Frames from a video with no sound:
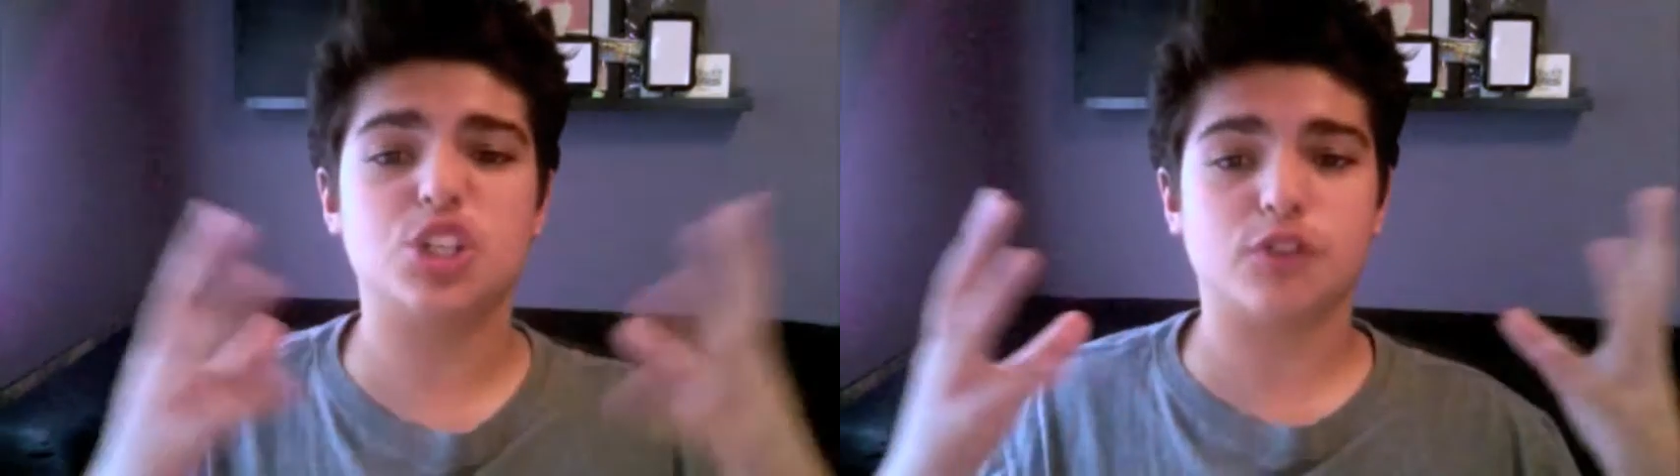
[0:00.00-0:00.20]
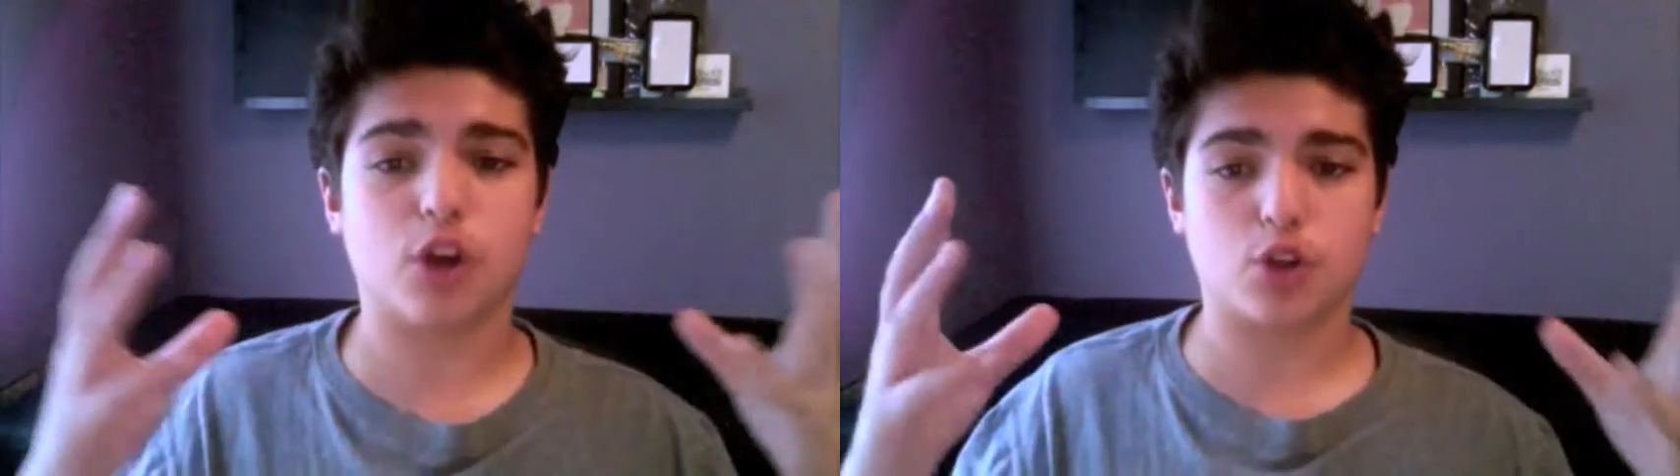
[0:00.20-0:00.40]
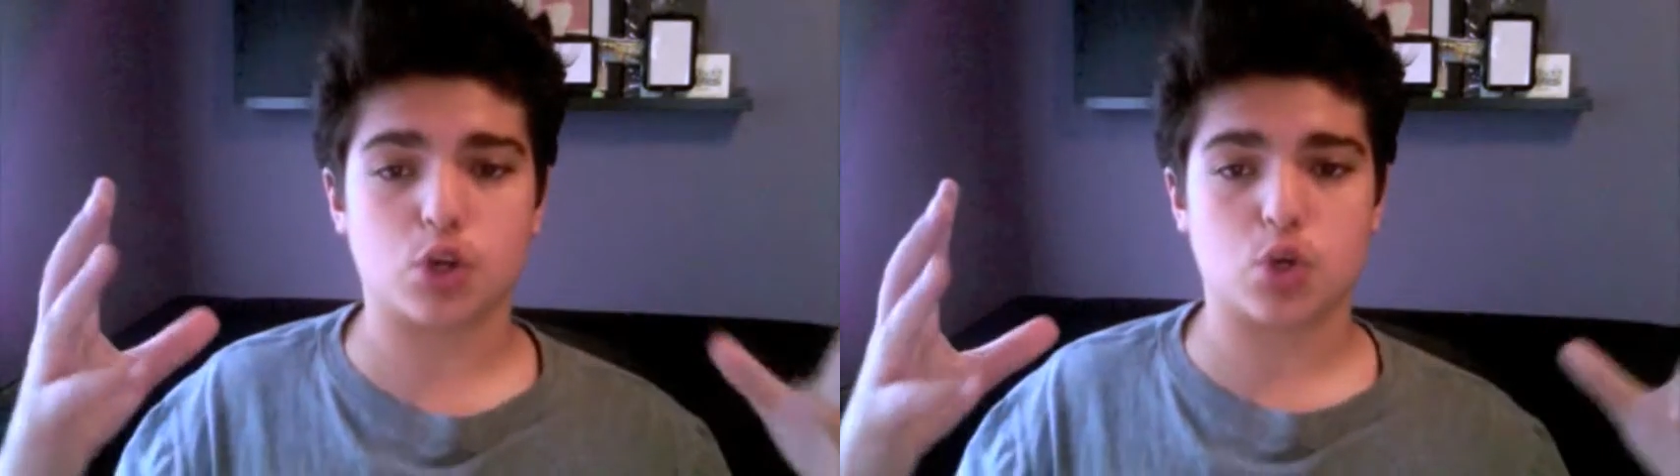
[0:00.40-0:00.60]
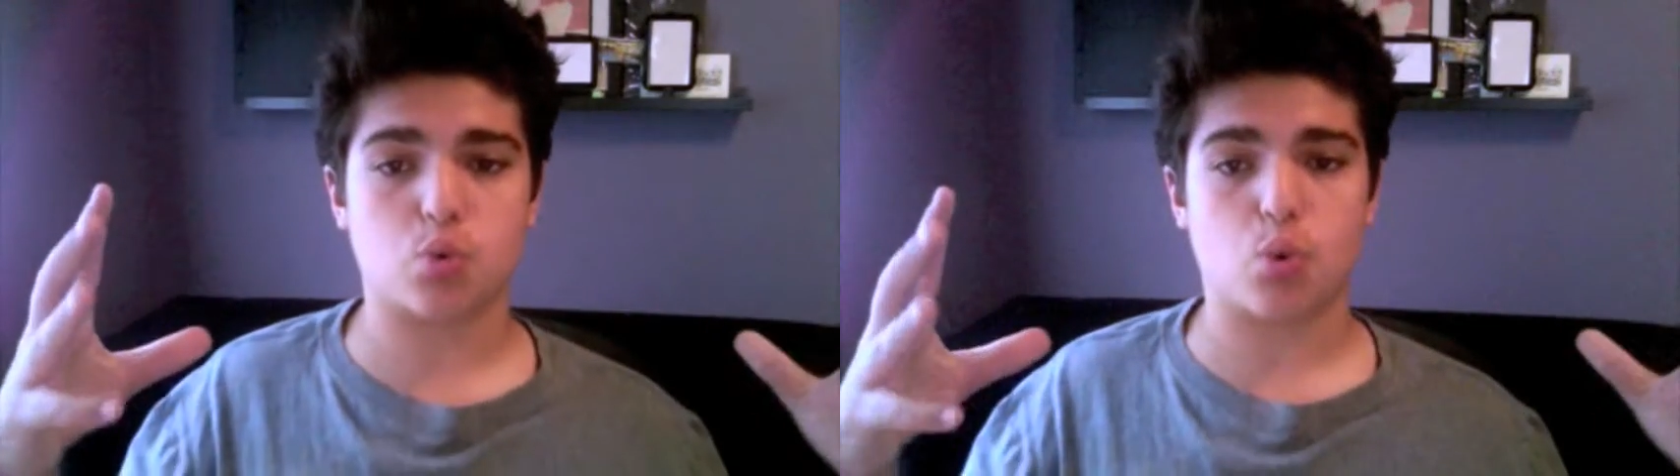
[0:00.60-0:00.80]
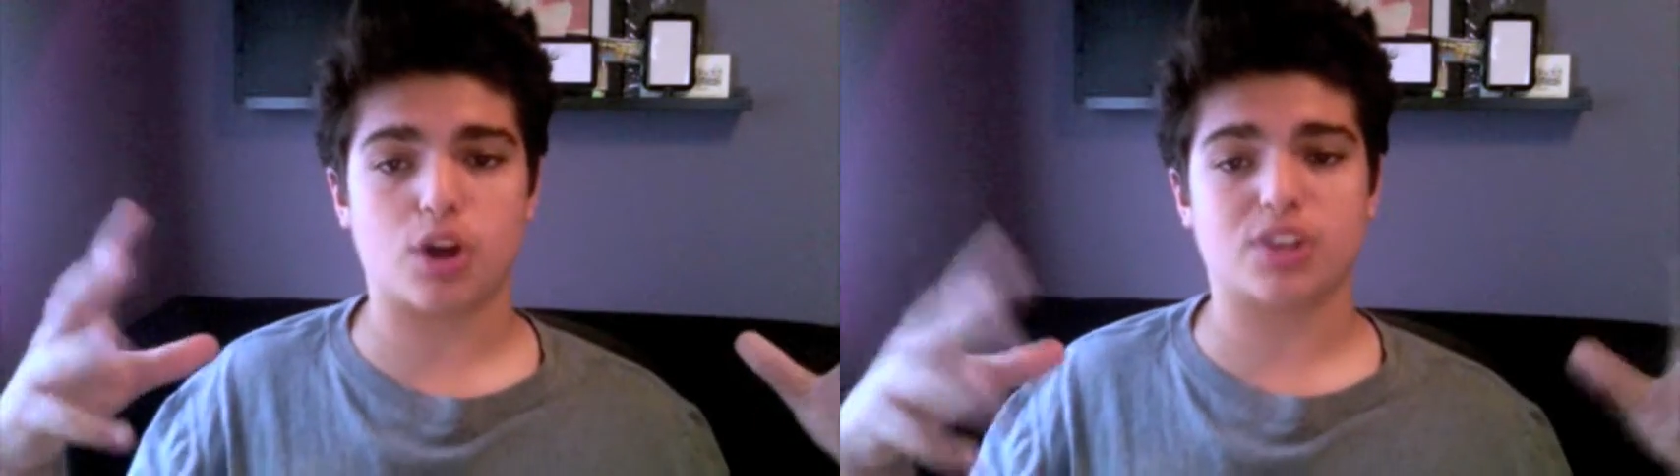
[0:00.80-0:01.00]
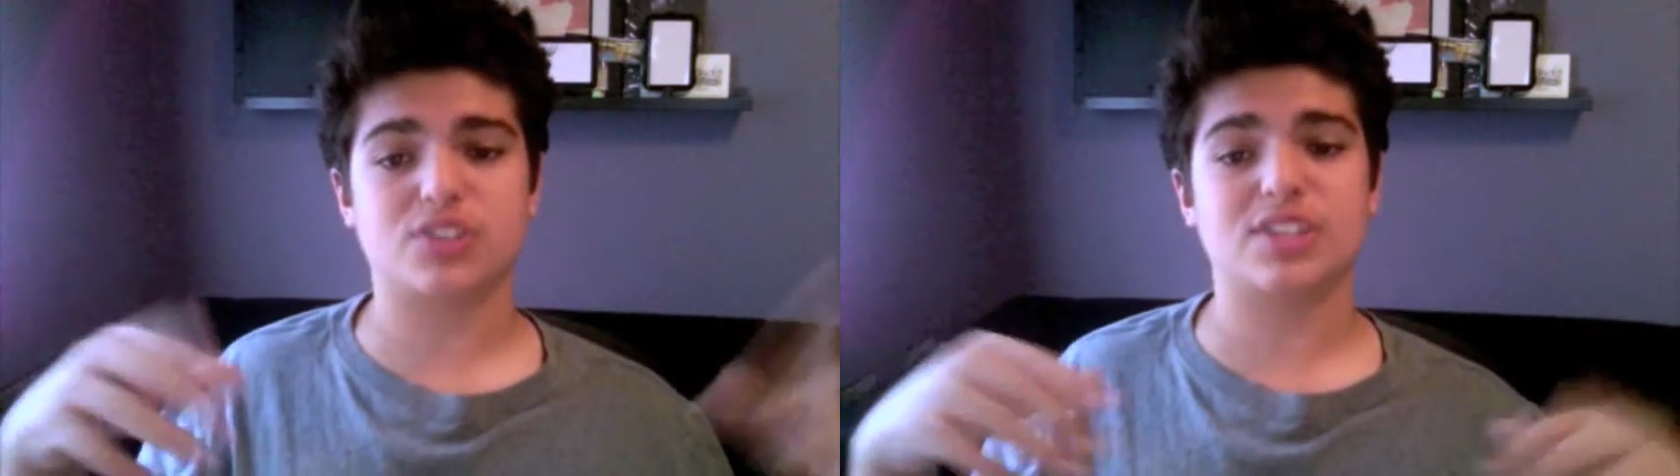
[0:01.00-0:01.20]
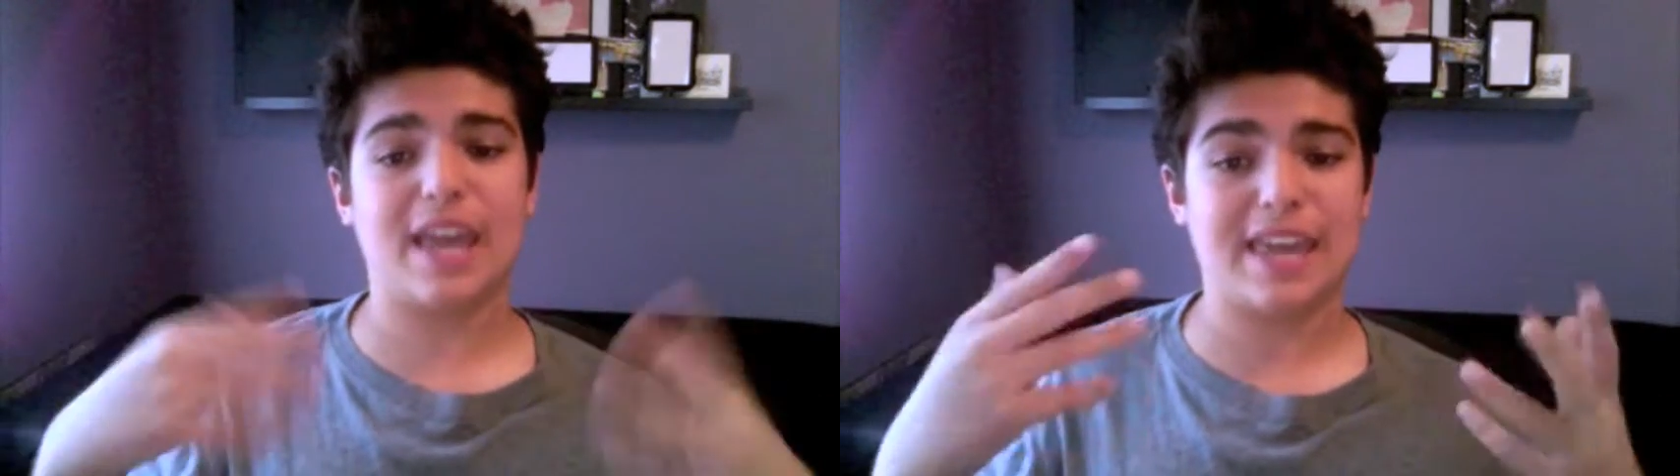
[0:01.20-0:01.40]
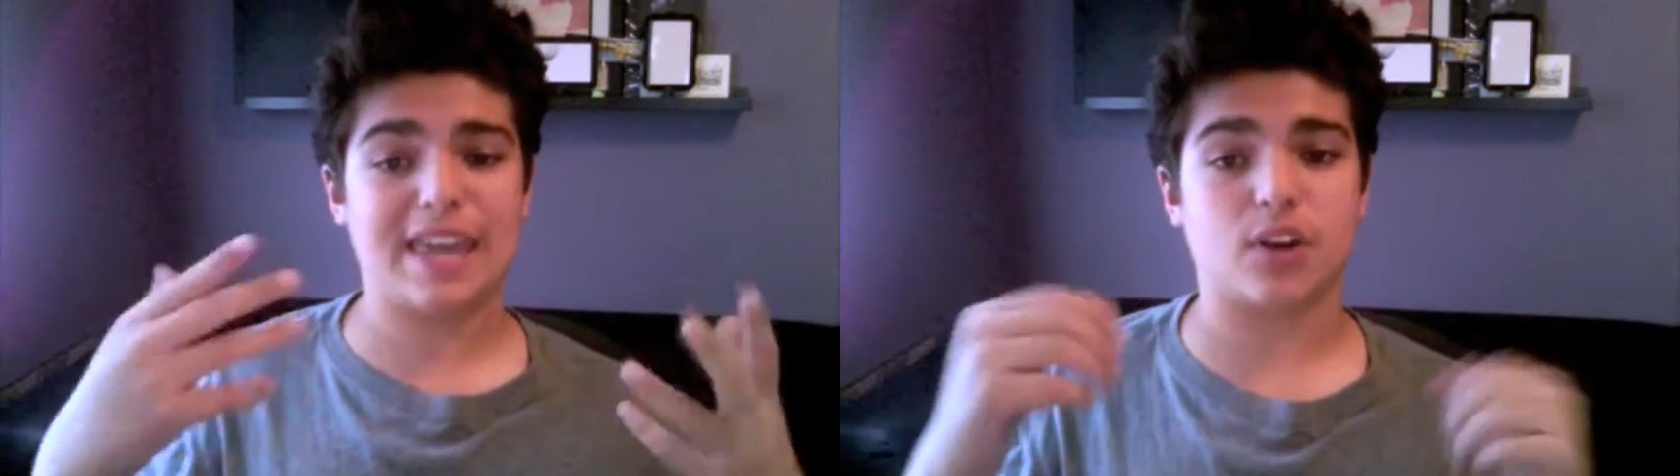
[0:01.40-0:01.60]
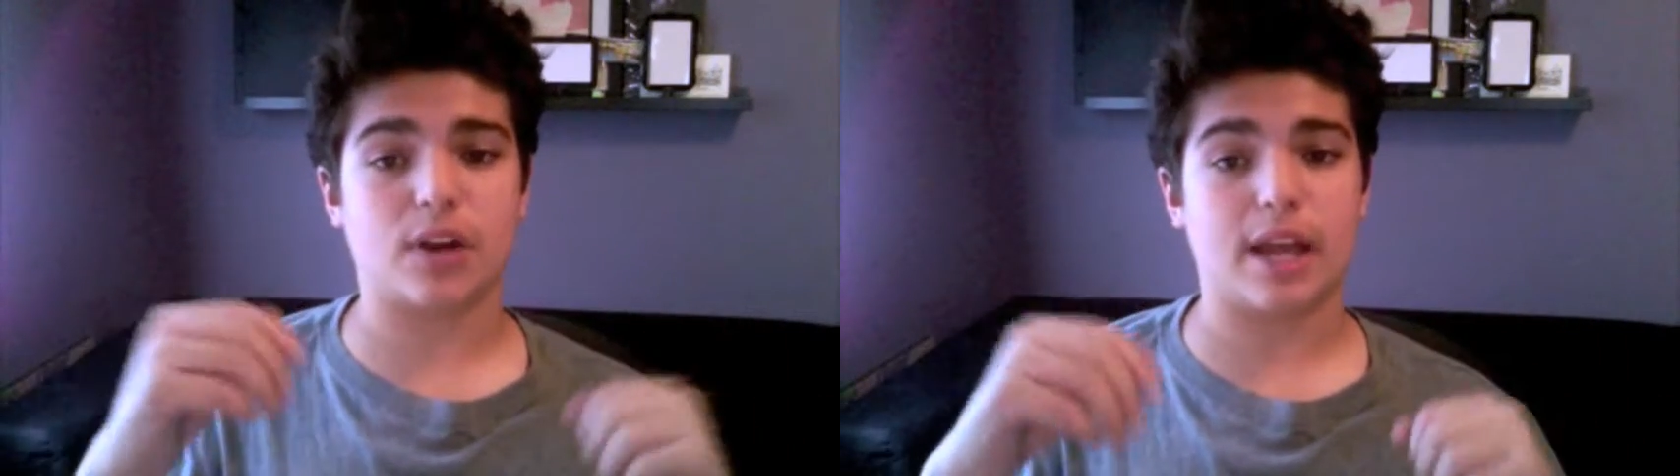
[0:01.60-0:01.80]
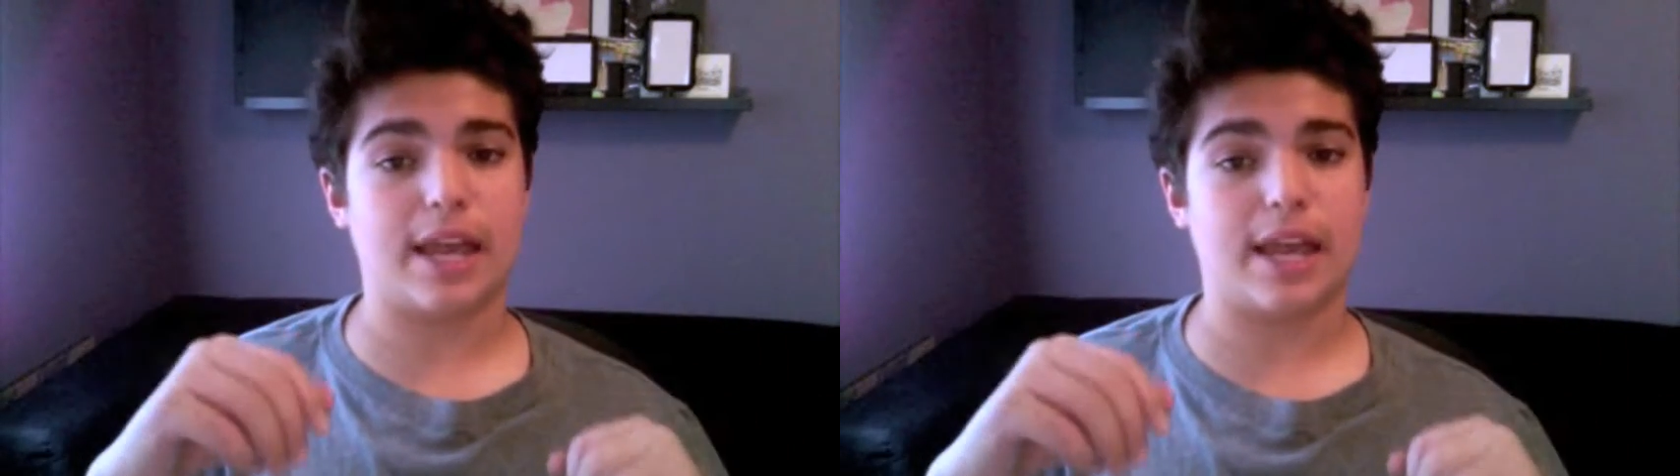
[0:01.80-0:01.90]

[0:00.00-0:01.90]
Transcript: of other quarks and their